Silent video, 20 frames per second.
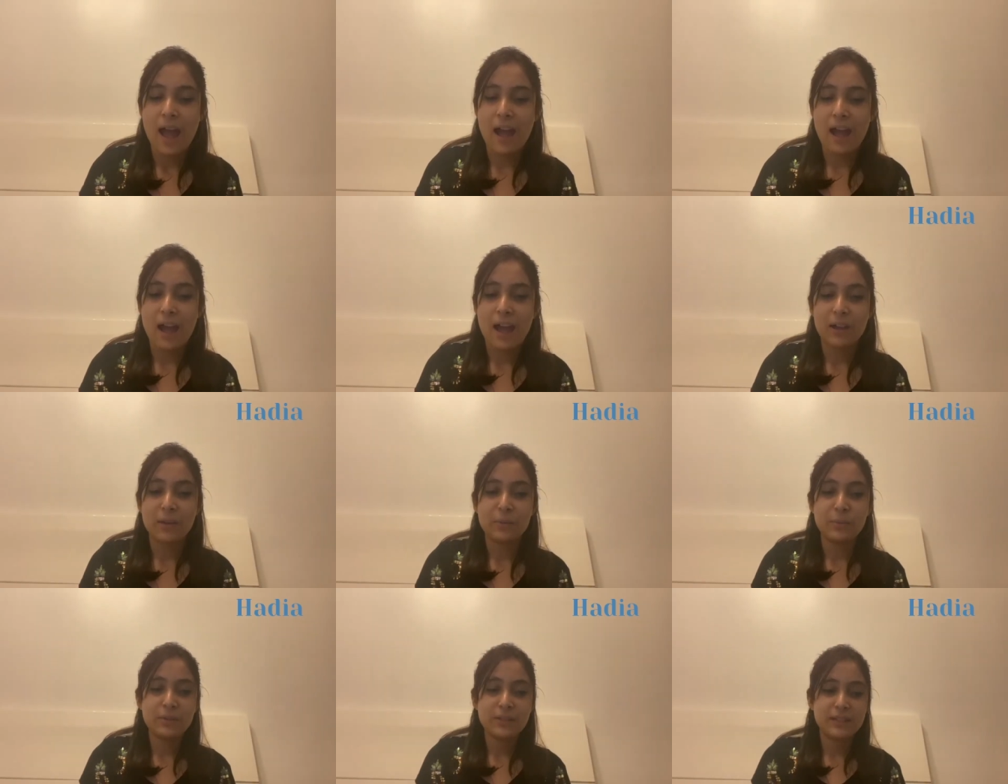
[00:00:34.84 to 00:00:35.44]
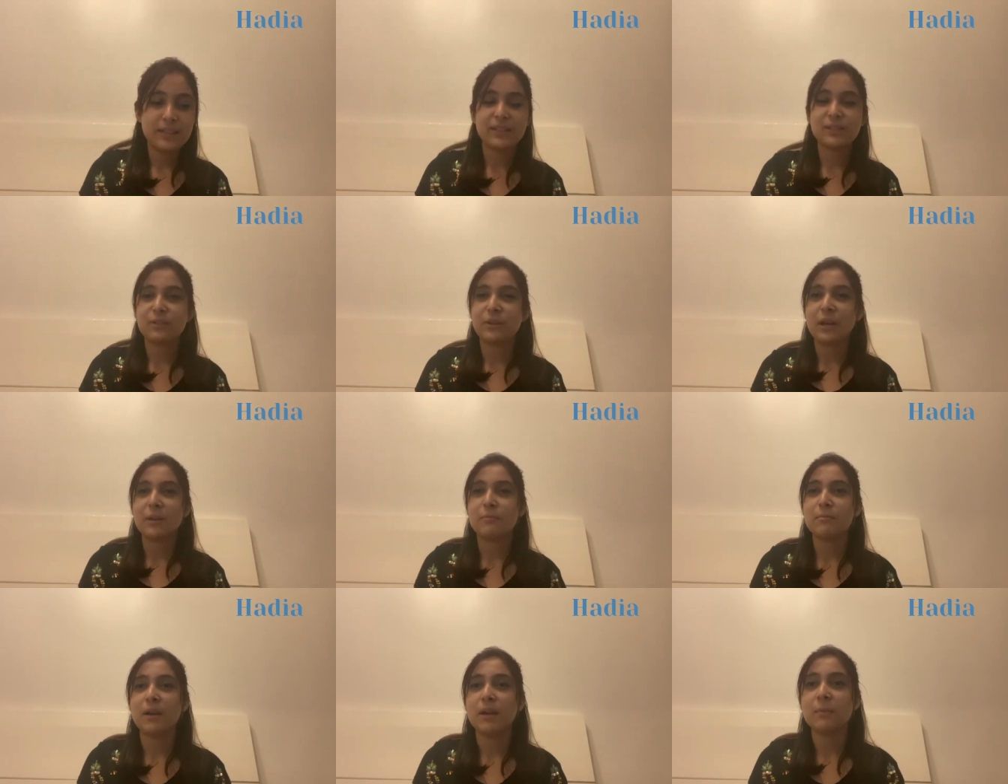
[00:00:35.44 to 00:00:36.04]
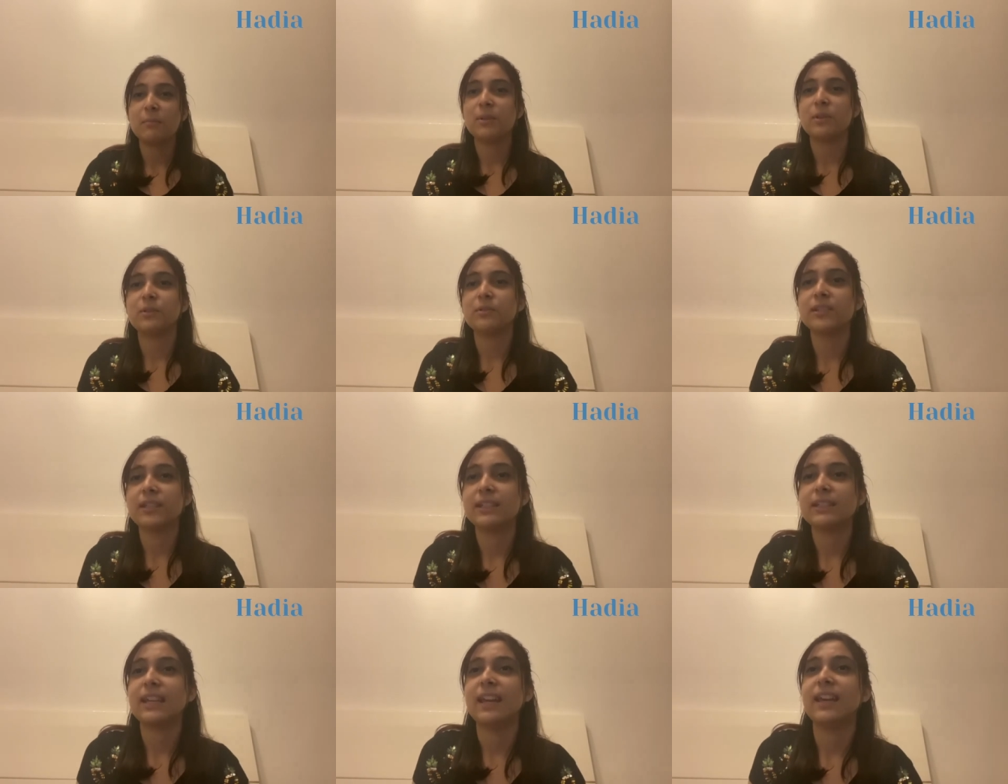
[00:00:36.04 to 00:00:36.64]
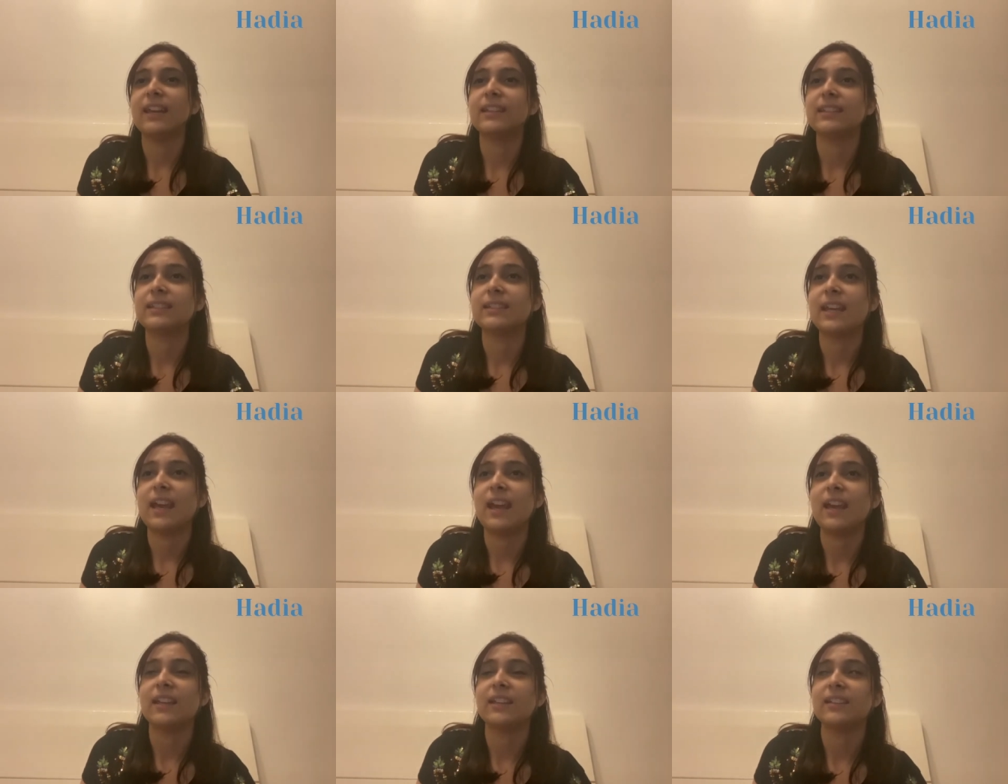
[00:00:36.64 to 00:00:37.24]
I would describe my music taste as